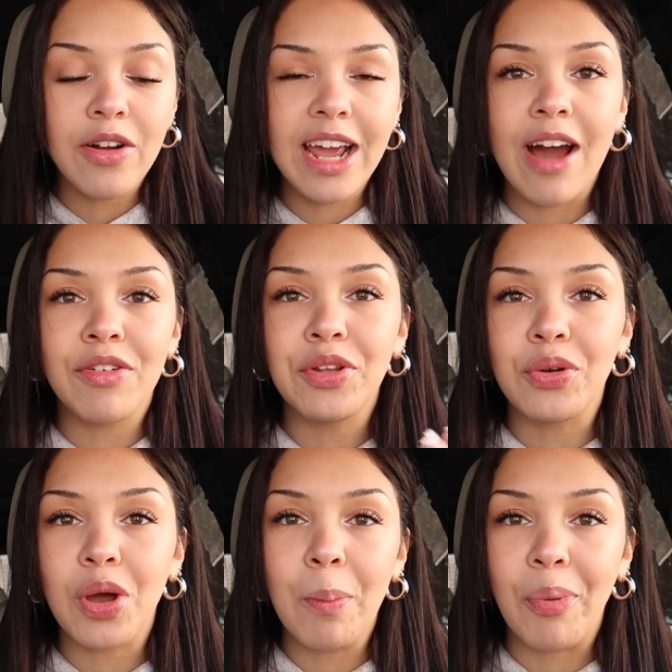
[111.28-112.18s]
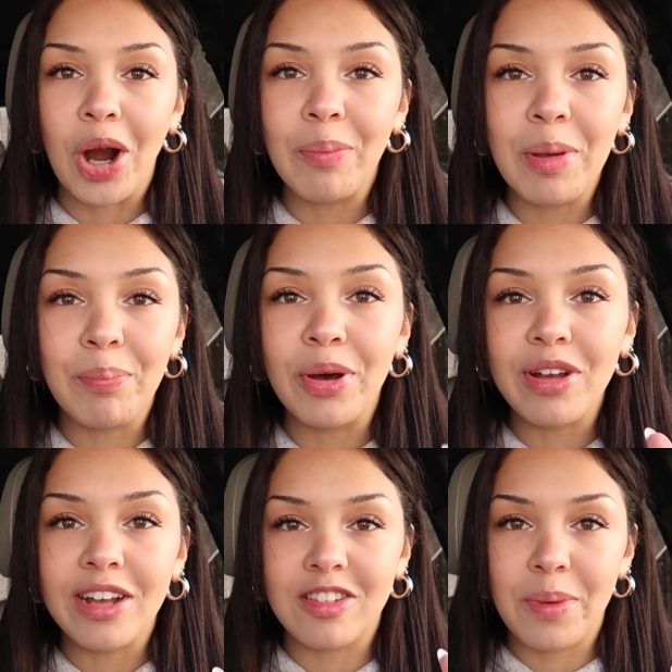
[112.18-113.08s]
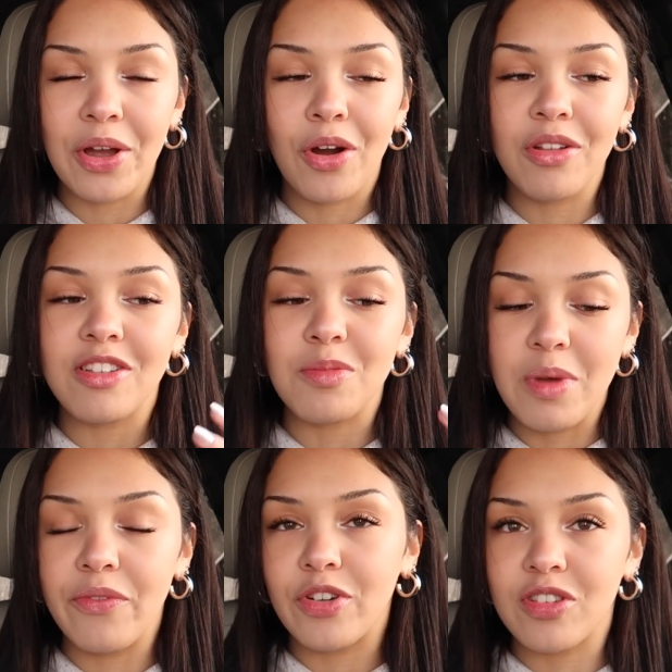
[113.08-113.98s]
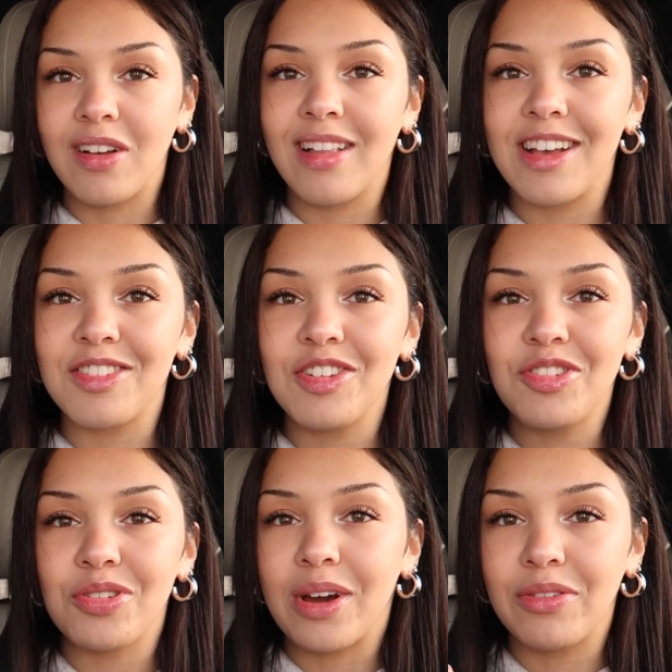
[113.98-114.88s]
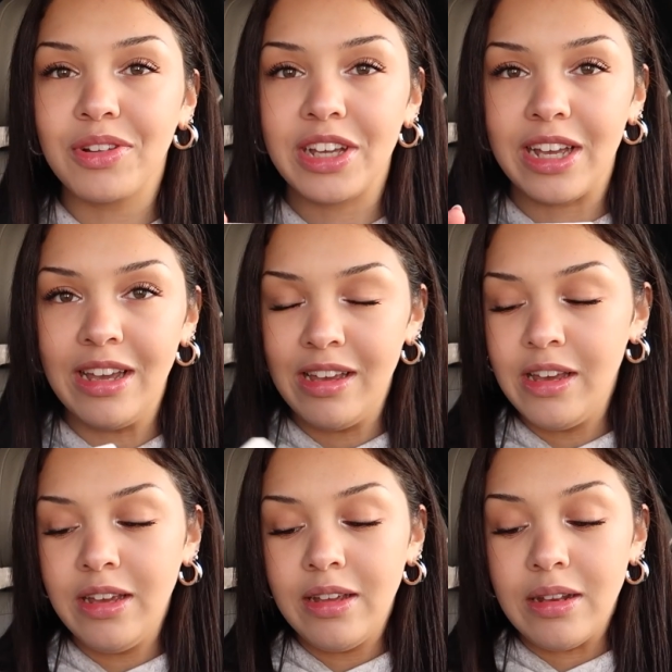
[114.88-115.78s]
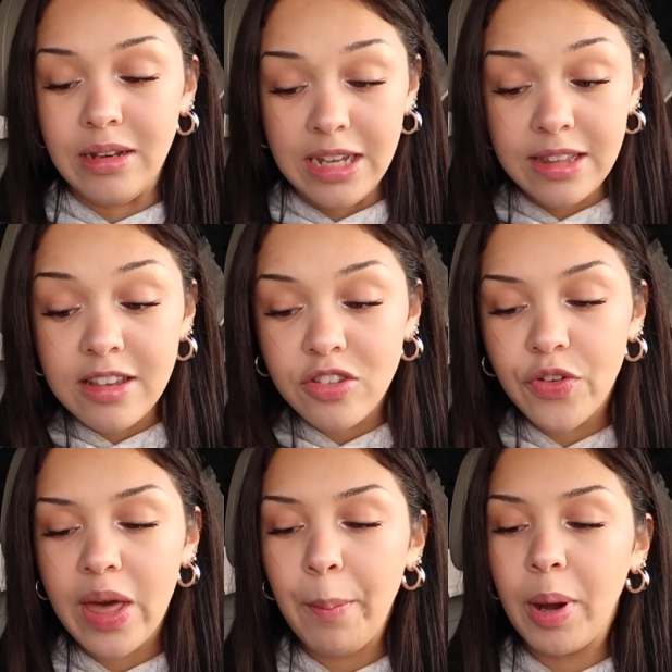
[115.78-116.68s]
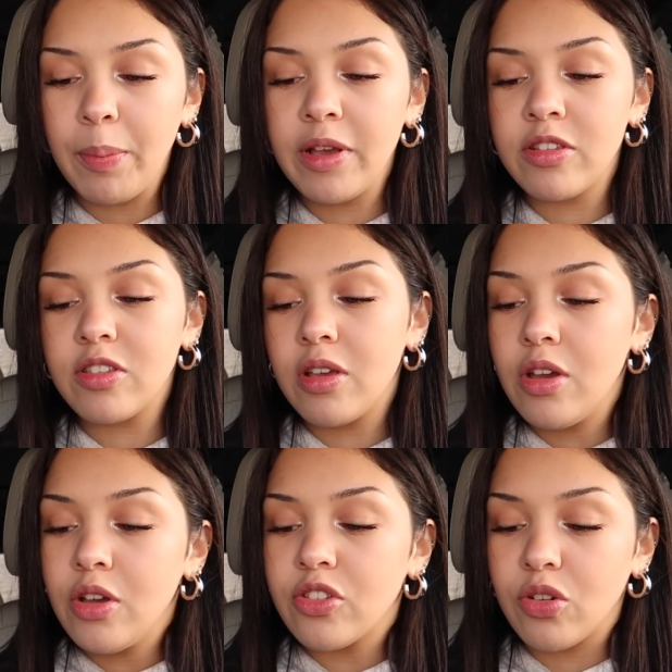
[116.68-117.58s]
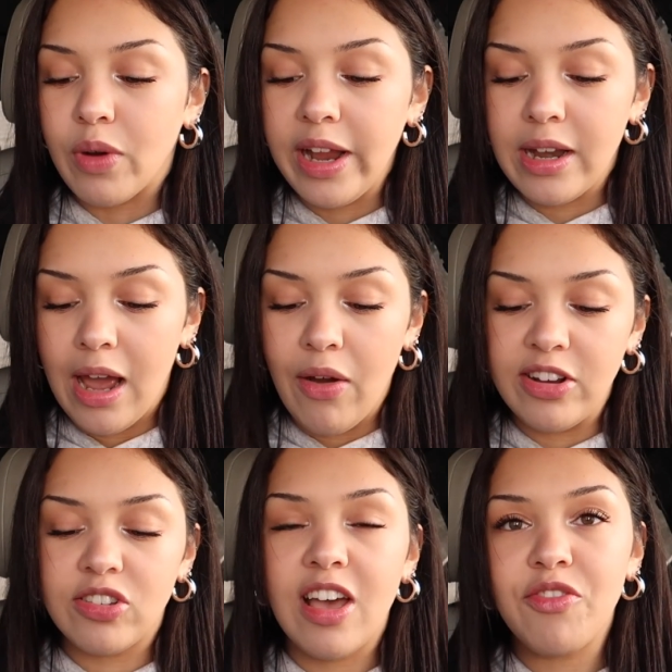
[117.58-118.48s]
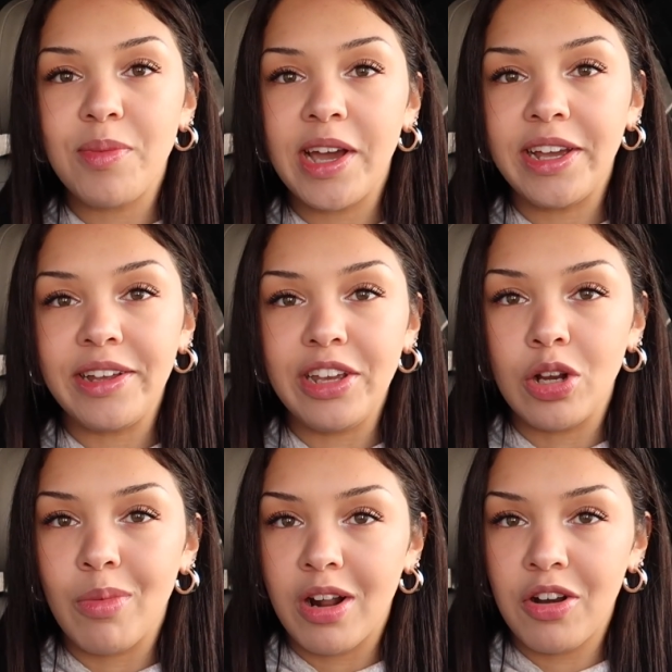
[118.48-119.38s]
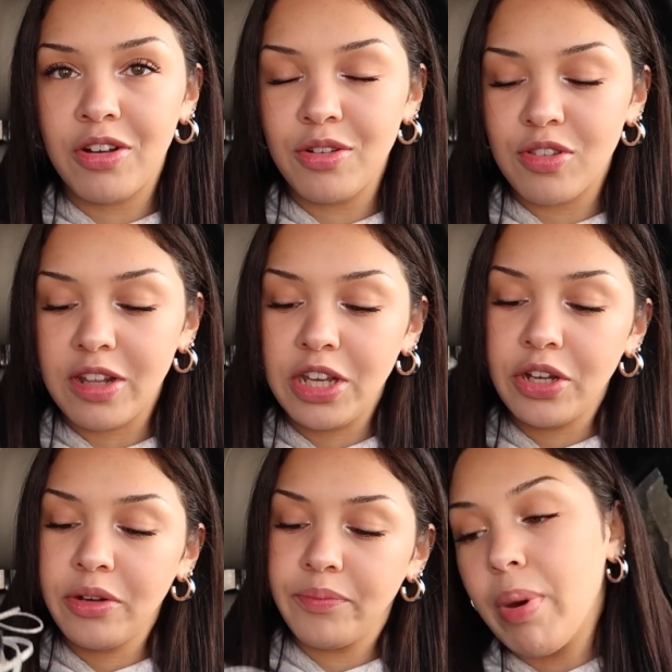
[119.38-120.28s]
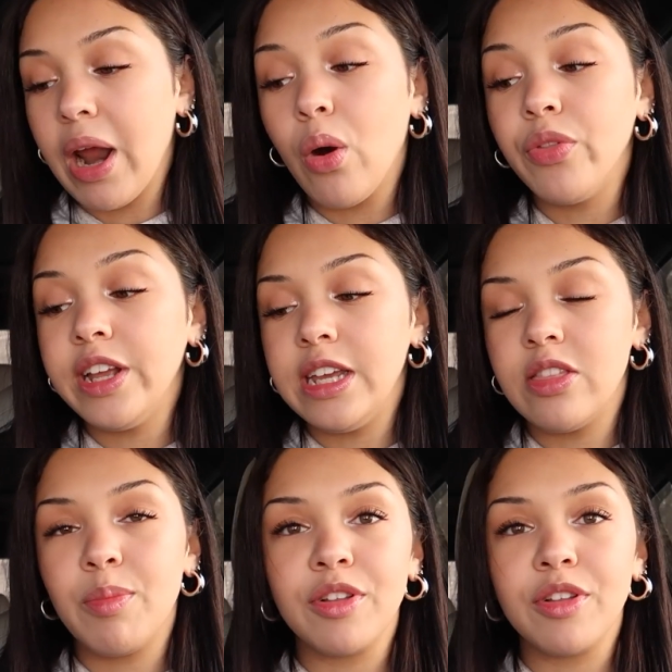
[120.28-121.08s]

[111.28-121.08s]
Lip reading: already have a little compartment built into my car that's meant for sunglasses, so I don't really need this for that purpose. So right now I just have my ear monitors in here, but I only need them